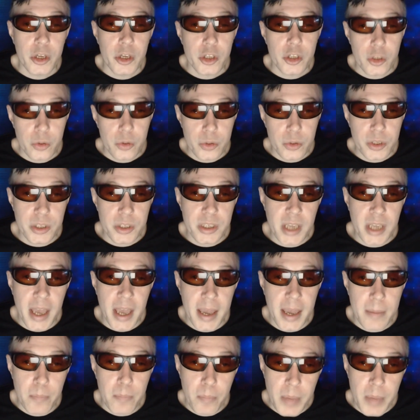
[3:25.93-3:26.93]
uses
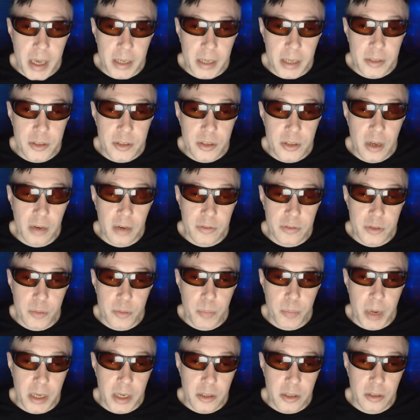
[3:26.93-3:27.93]
a mix of
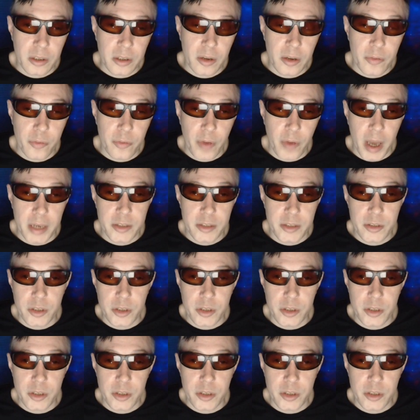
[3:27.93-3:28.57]
special effects